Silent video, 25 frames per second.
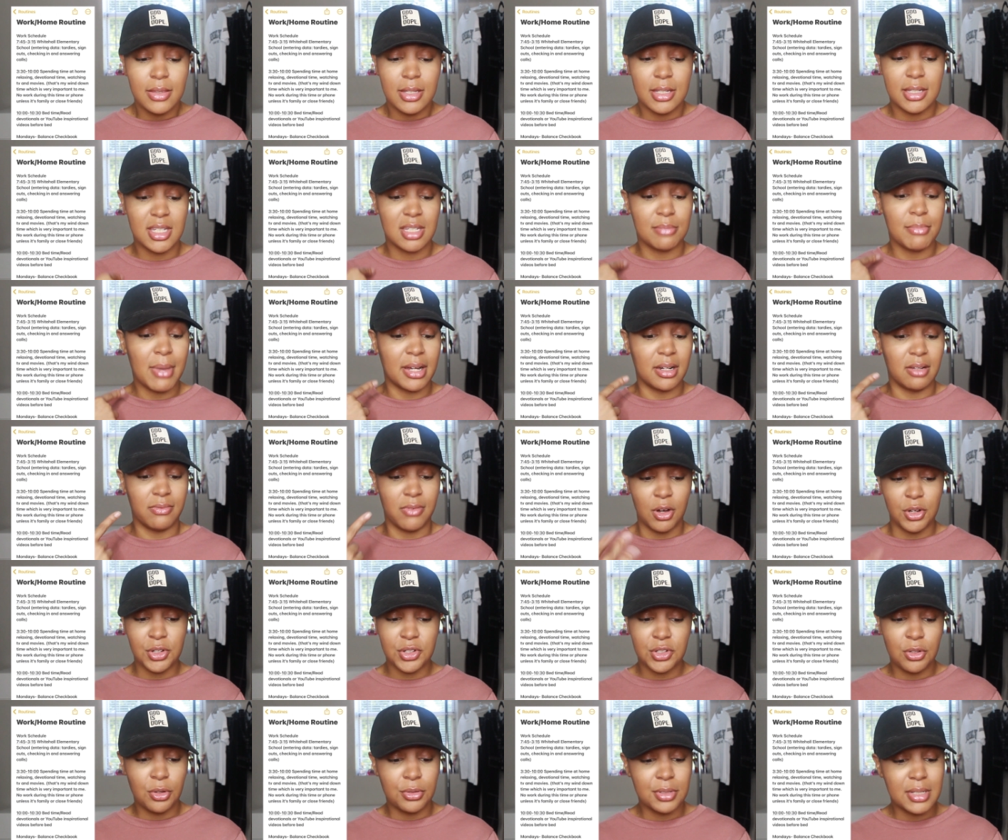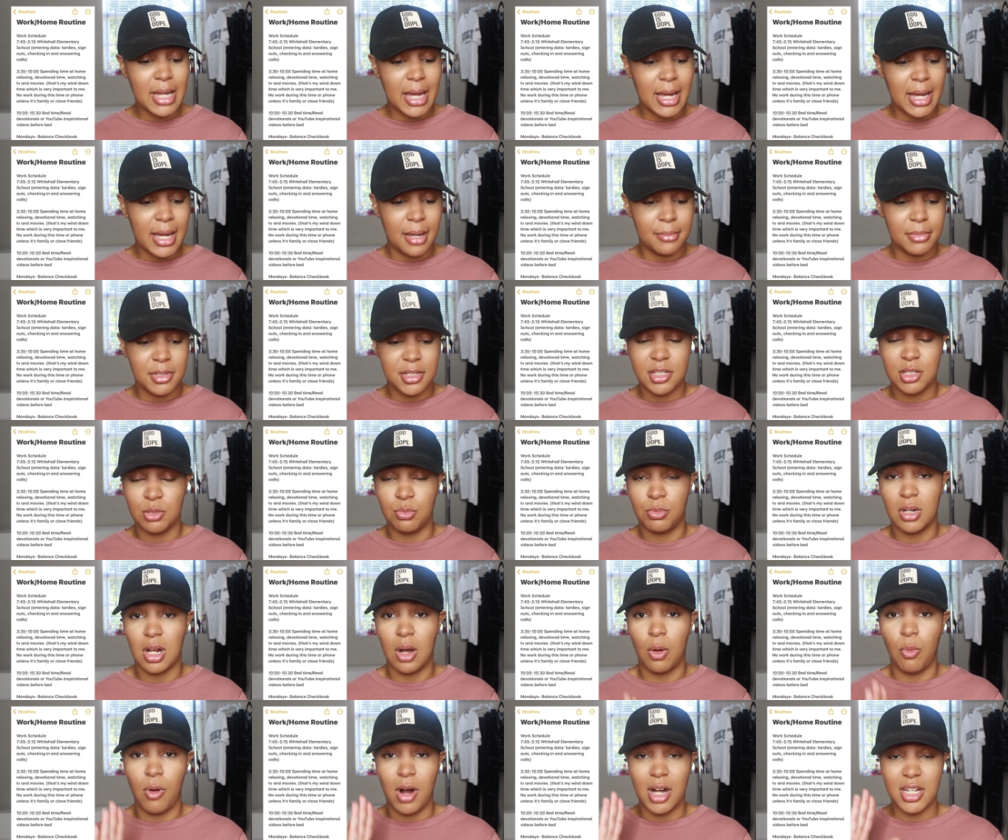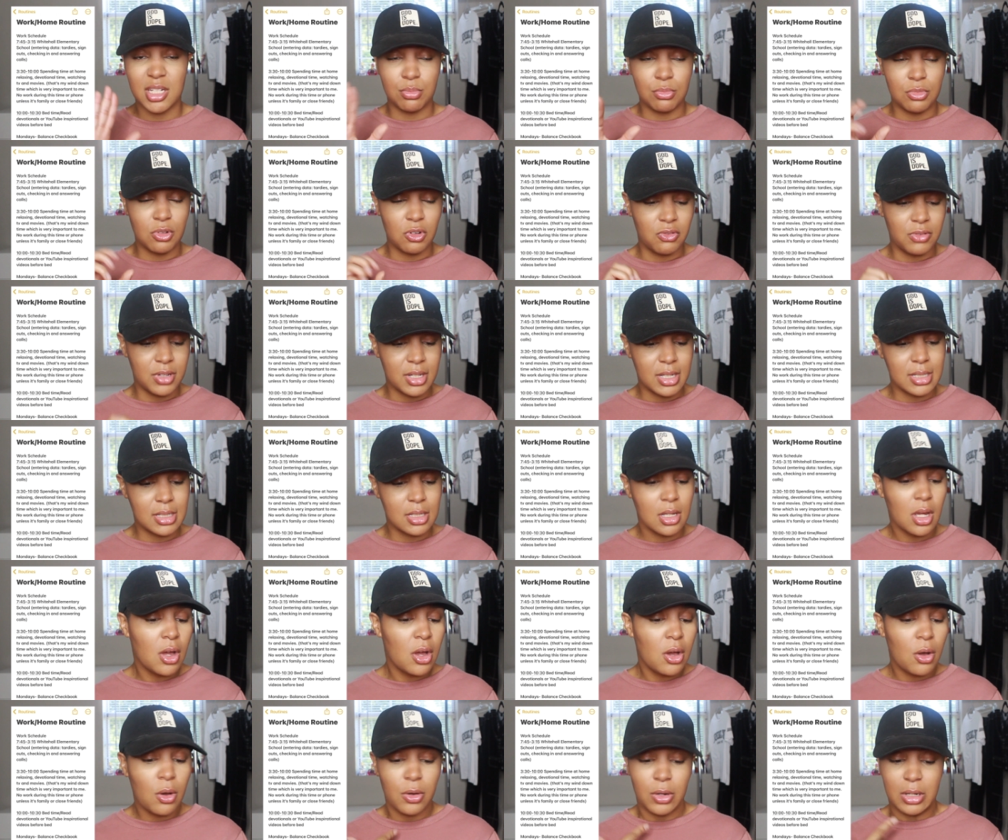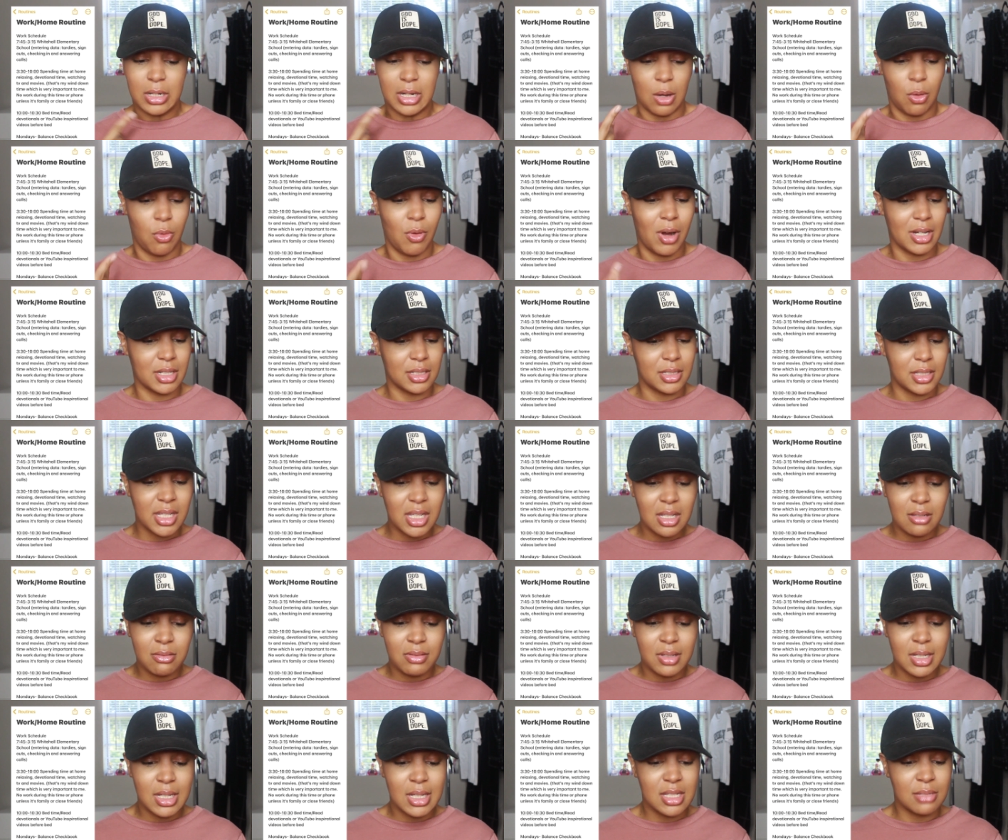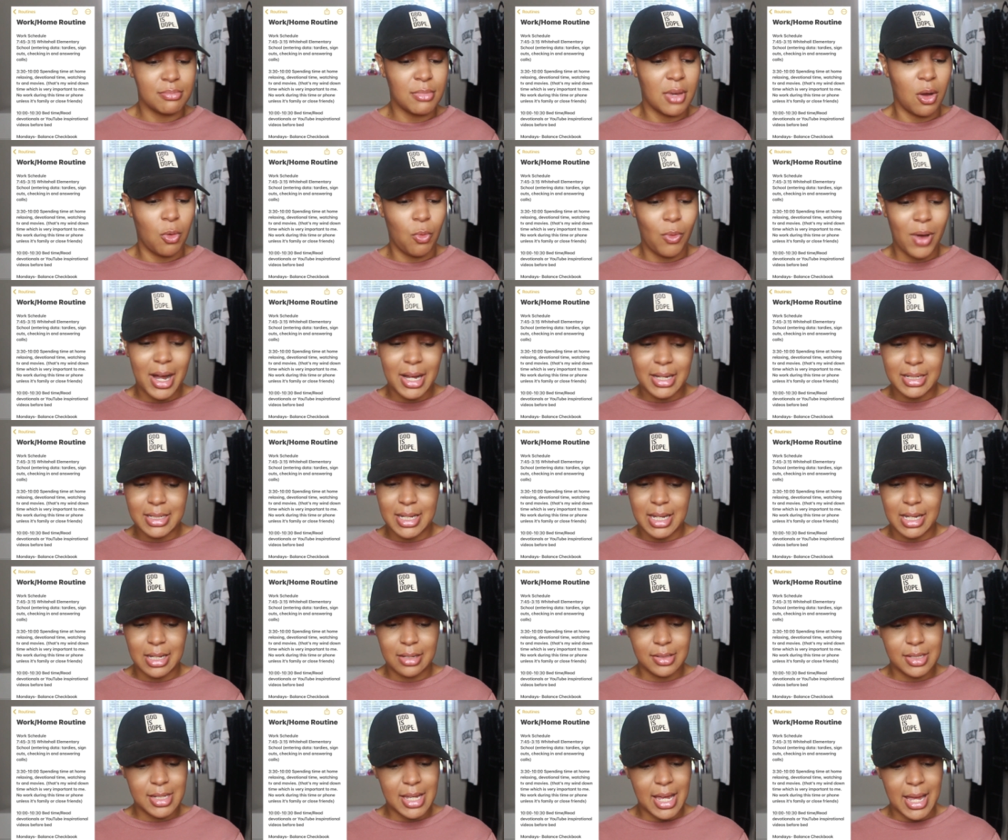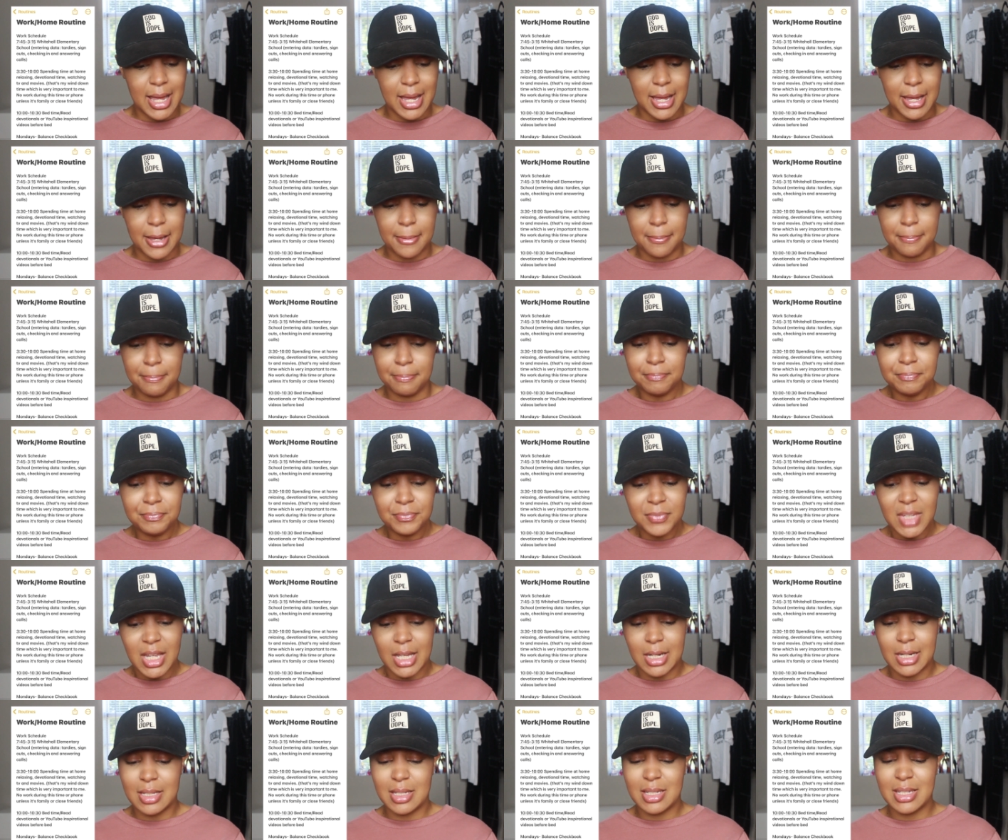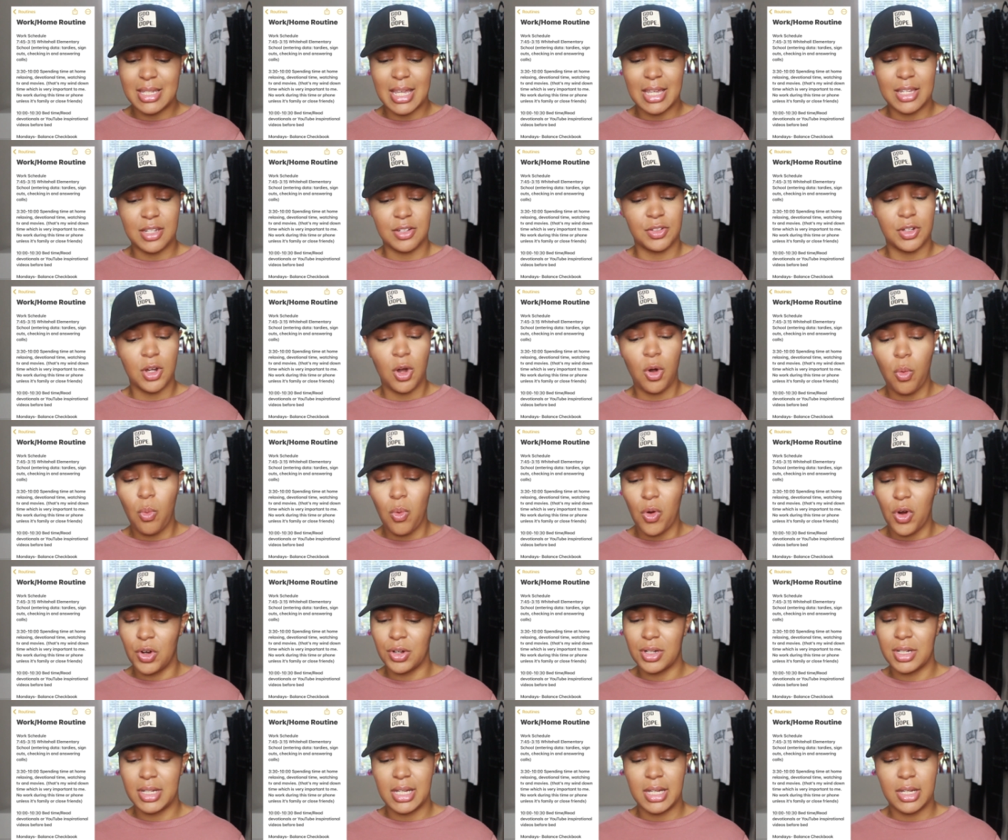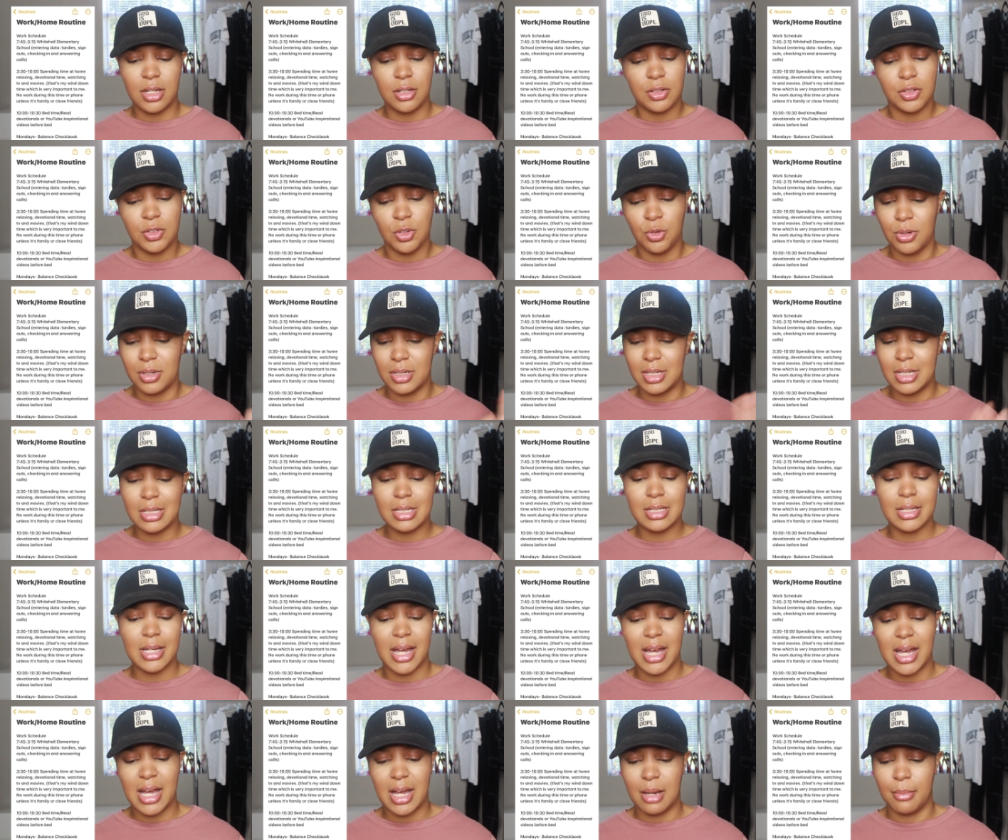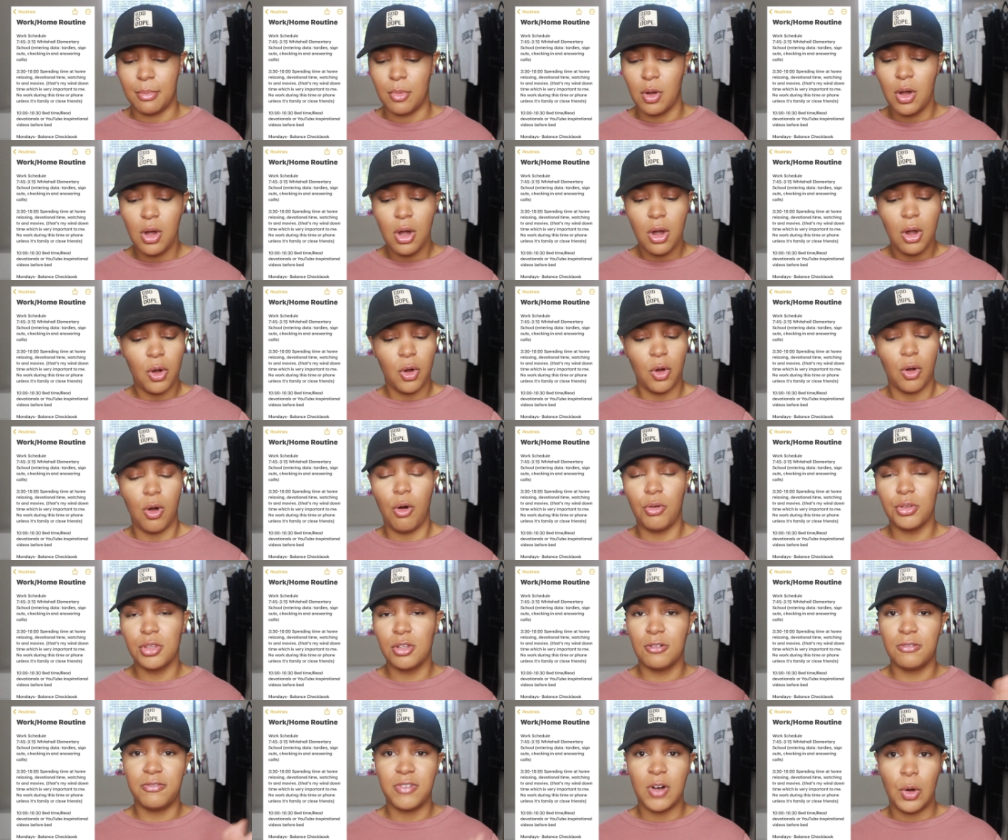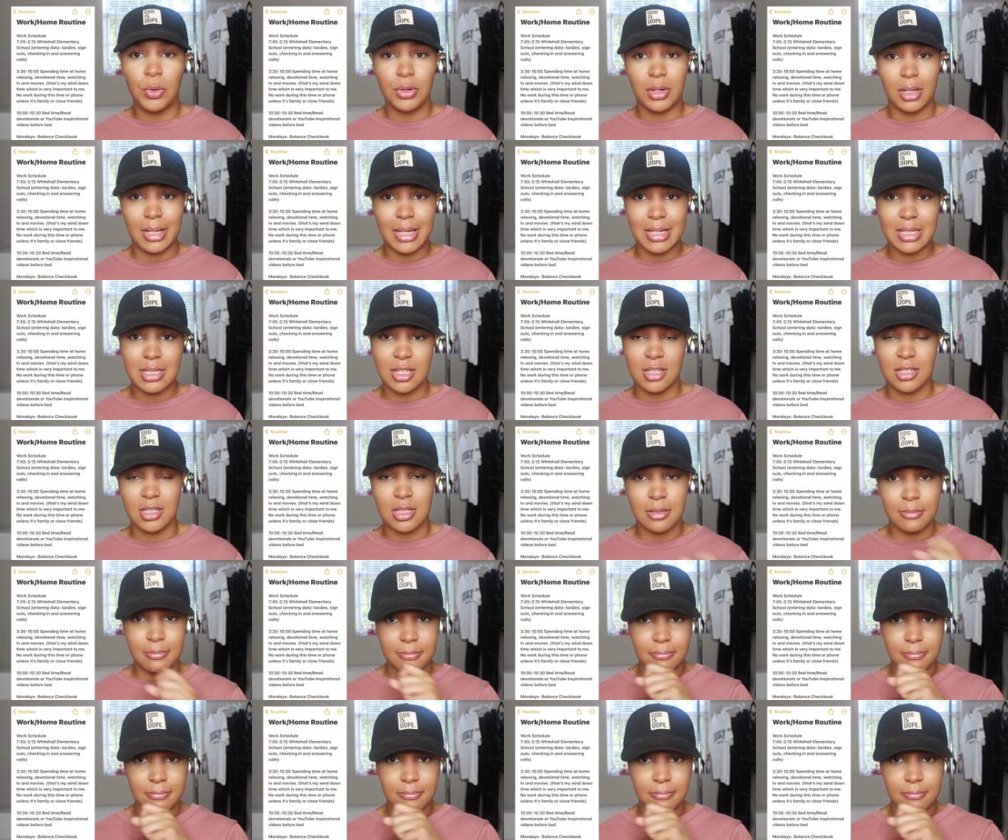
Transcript: This is my devotional time. This is when I watch movies and I watch TV. It's my wind down time. And it says no working during this time or on the phone unless it's